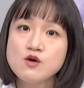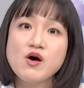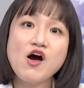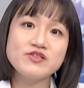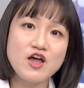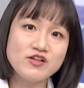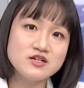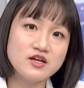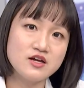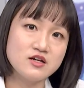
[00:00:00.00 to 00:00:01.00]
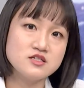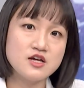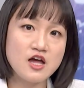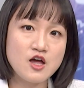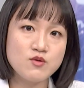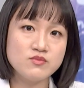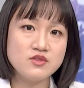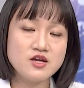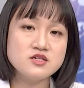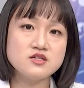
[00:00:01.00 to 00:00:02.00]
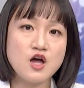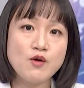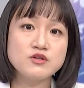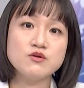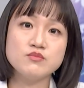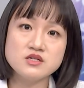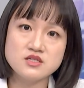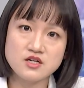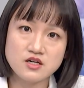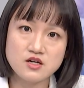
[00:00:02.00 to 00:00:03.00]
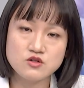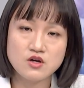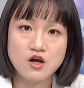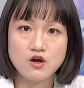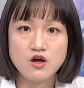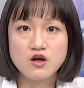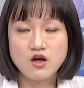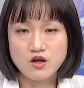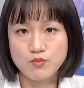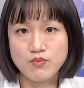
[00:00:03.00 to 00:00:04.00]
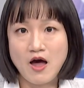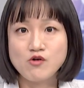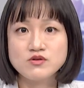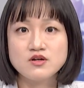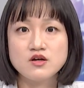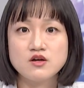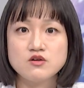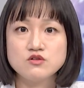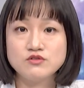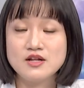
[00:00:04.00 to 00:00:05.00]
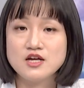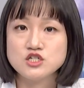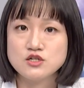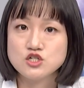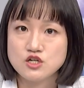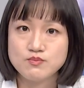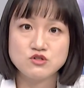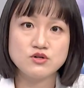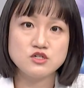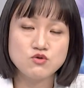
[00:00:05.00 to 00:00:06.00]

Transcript: But on the other hand, I am less optimistic about the relationship between